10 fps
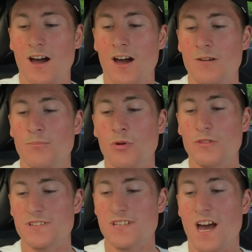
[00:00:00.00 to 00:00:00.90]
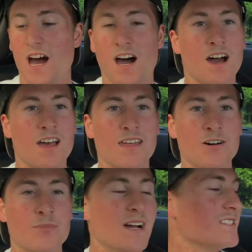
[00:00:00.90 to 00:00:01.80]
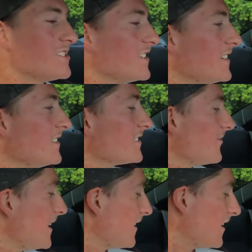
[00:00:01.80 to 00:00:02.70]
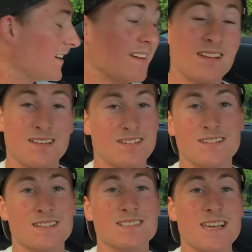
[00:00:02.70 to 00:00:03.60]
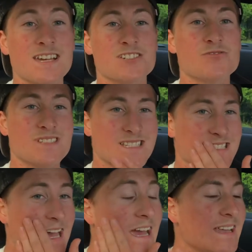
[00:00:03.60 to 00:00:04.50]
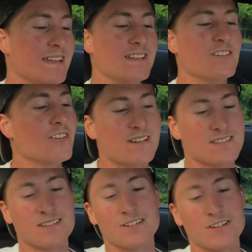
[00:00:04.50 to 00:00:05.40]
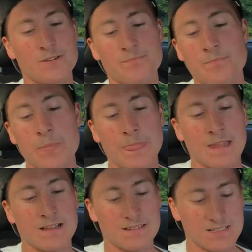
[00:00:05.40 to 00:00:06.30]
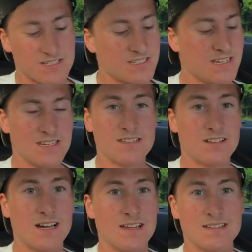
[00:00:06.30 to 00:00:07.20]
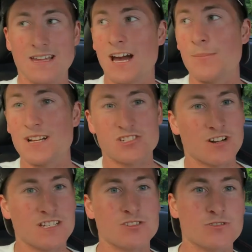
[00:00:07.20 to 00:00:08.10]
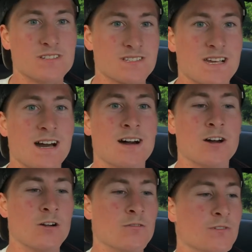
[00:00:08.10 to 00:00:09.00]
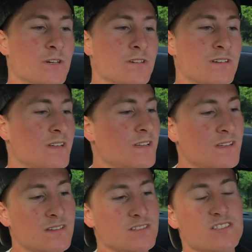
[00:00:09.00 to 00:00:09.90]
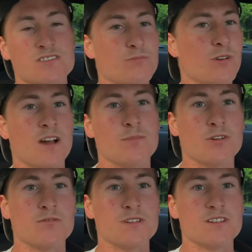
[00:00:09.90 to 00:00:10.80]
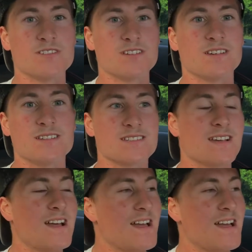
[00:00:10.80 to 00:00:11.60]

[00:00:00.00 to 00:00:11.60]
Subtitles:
I bought this car, and I'm like, geez, man, like, it's actual insane. And you guys are gonna see like how much I enjoy this car over just when I upload videos, I guess.